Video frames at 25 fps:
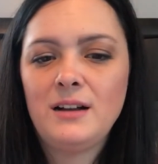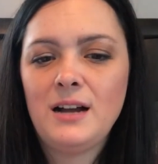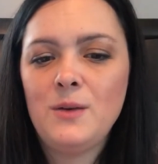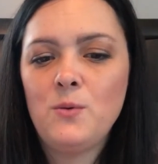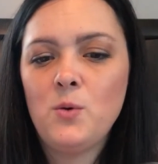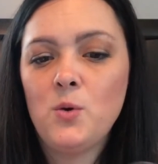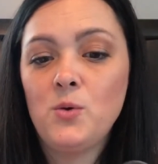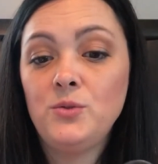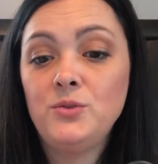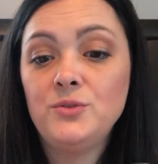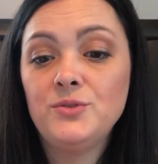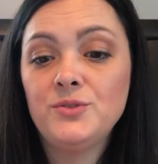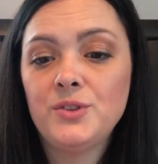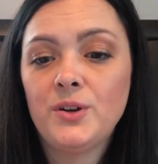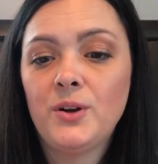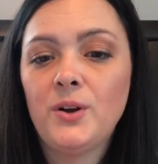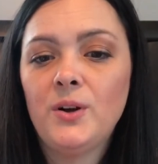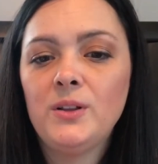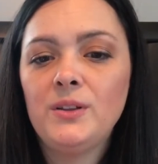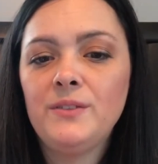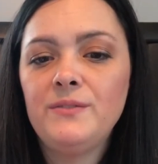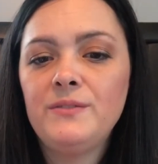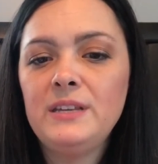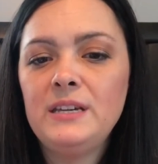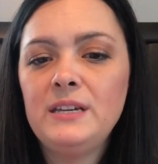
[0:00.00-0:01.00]
I won't use
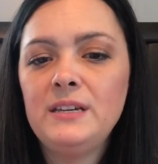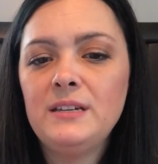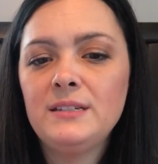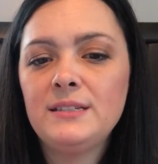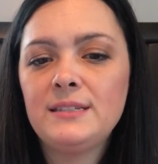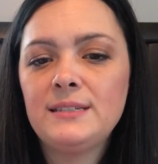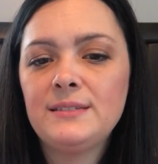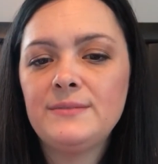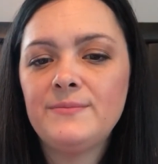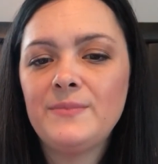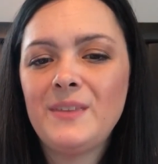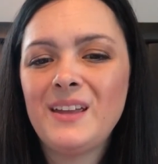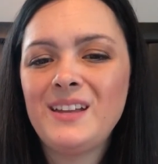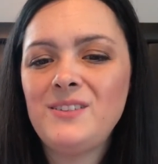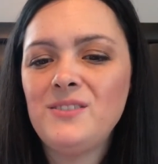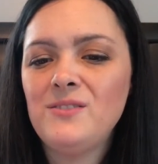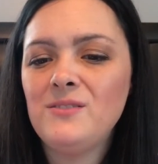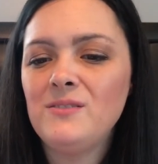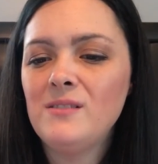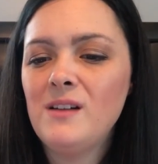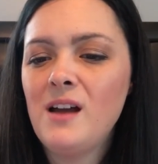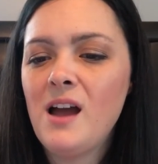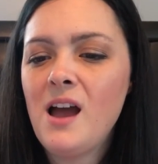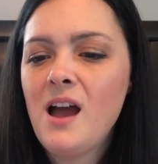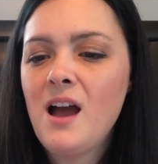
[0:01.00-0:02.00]
all of these. I don't.